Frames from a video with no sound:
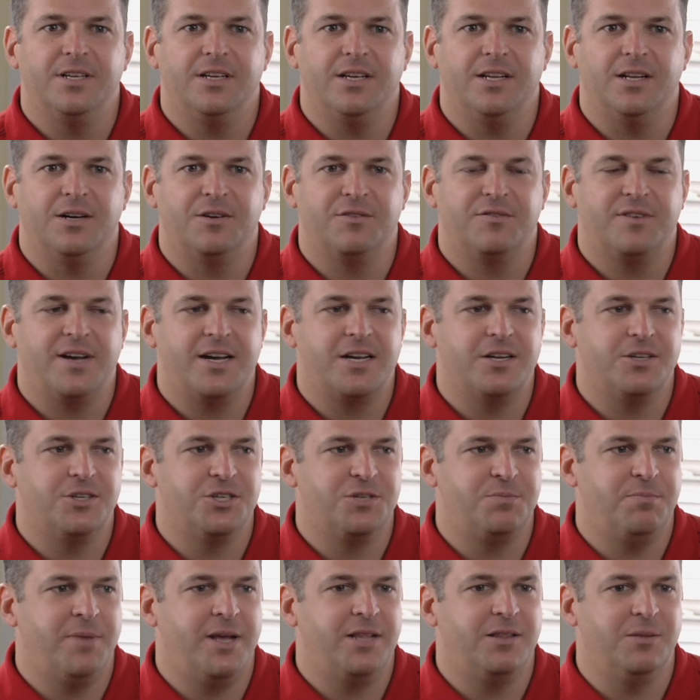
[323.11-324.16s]
You know, if I could
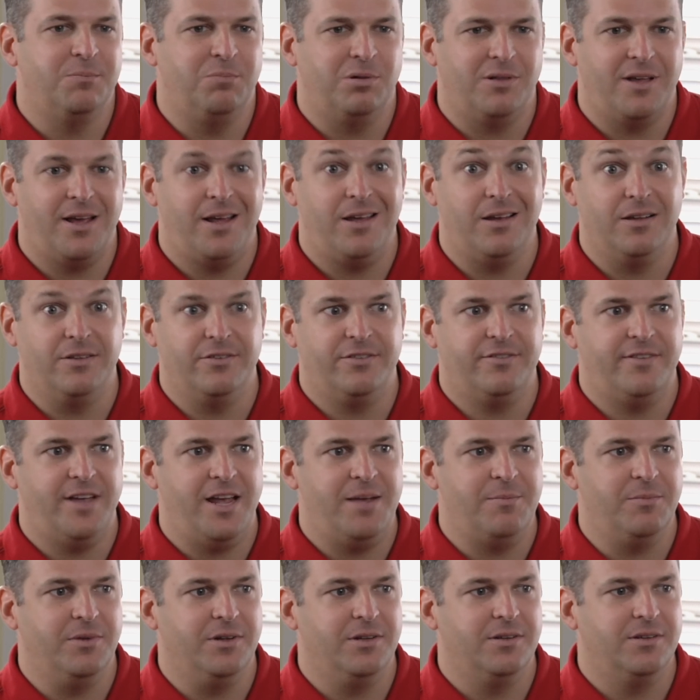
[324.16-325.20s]
just make the blanket
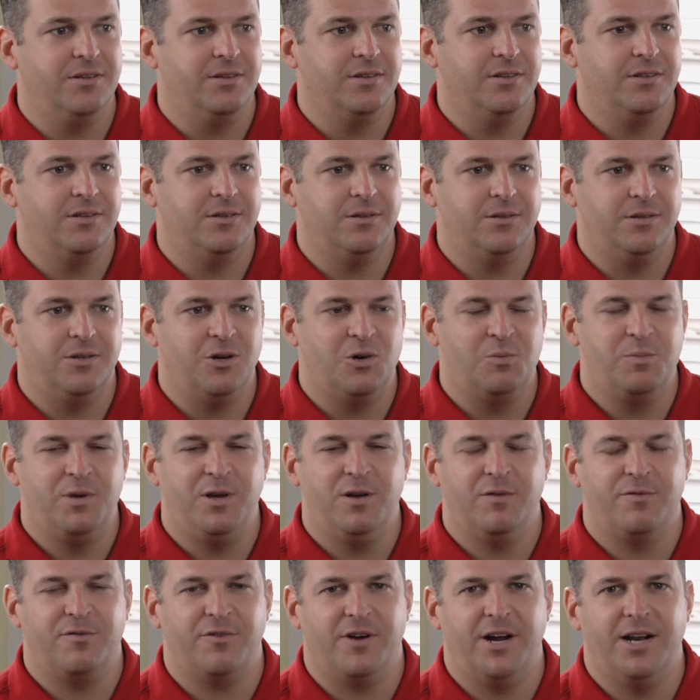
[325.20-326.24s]
statement, don't be
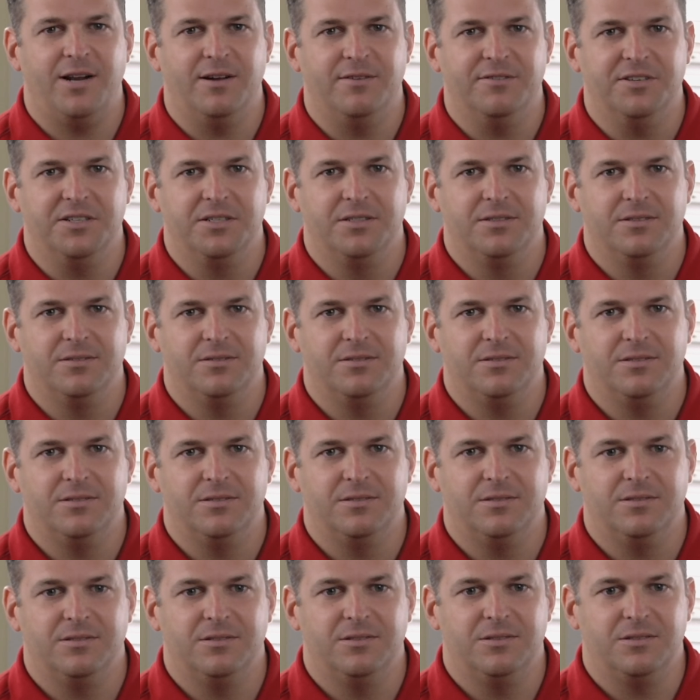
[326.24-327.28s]
afraid of it,
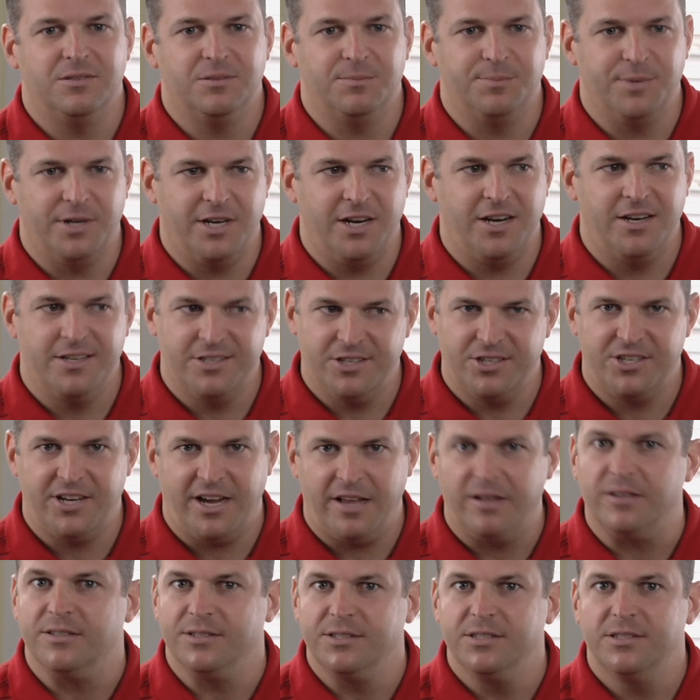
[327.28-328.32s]
but it is a
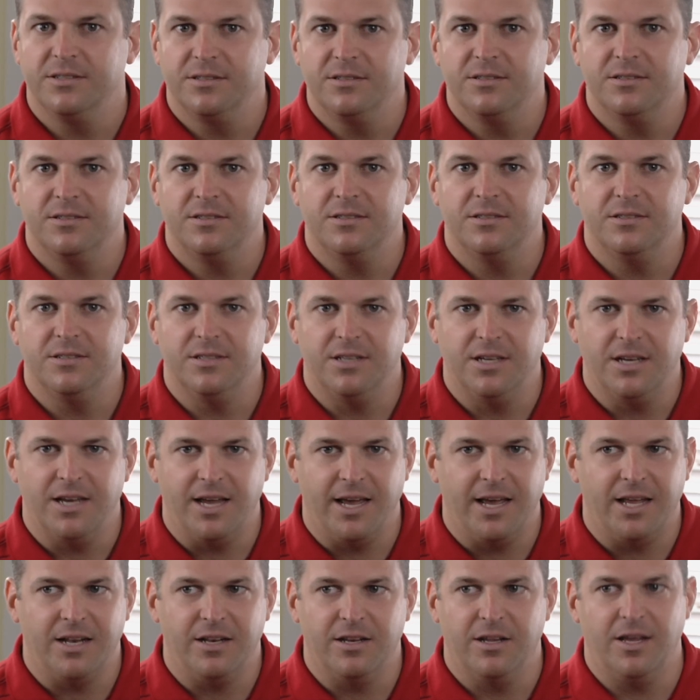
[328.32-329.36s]
challenge.
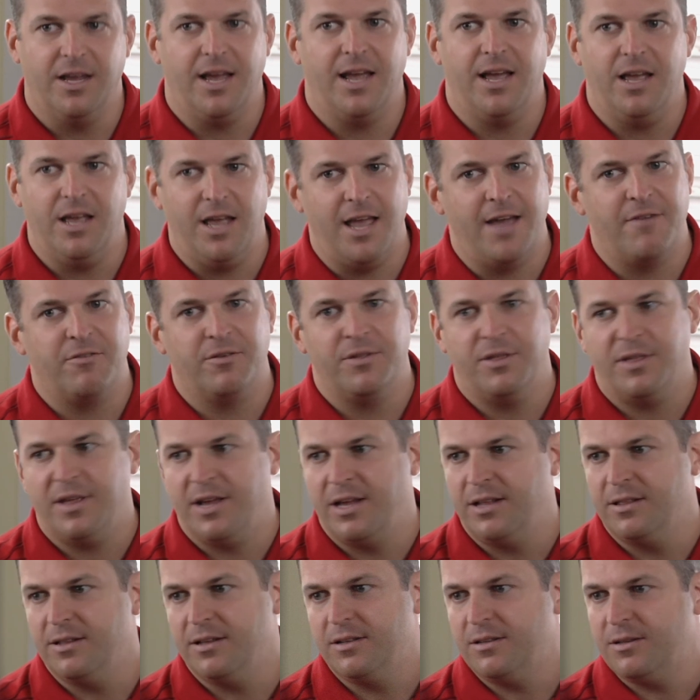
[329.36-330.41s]
And
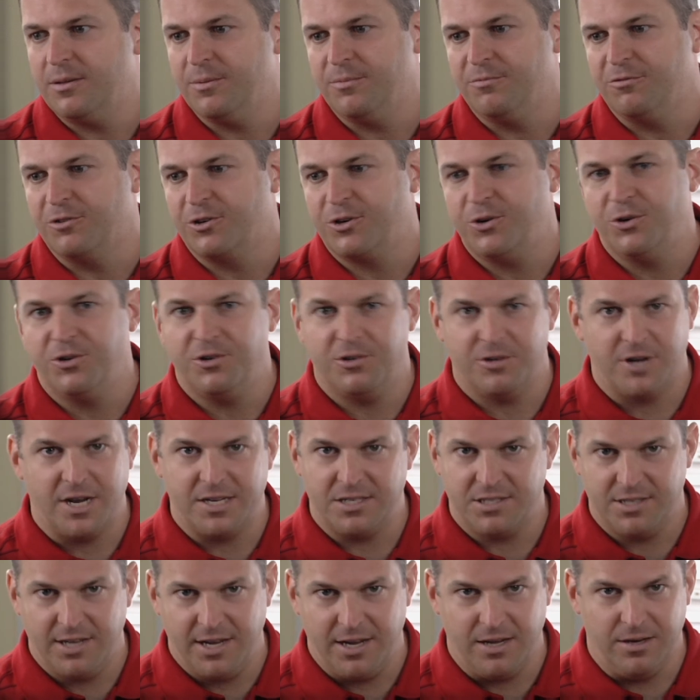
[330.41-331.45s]
everything that the recruiter
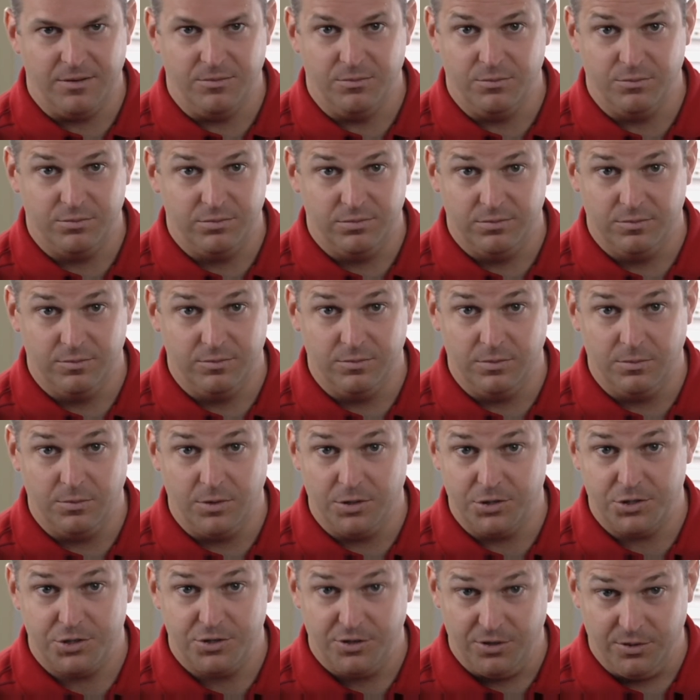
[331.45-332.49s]
has said
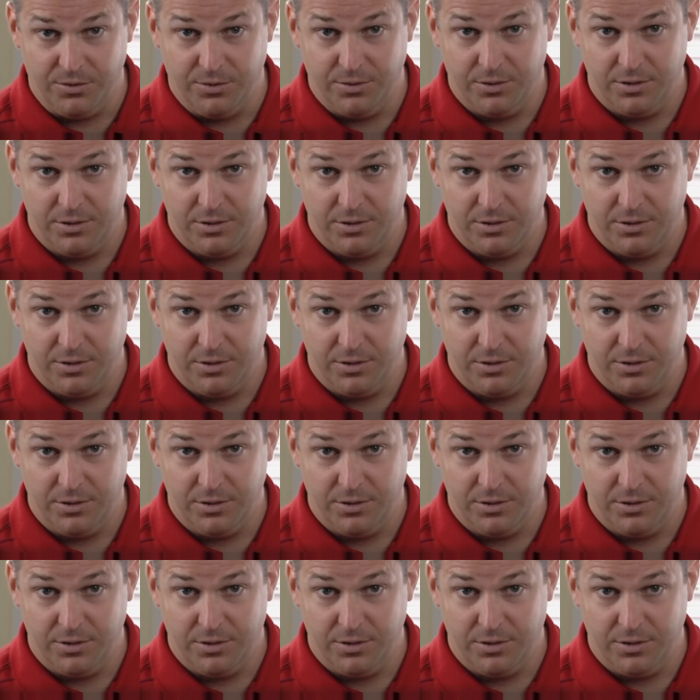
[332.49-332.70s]
was true.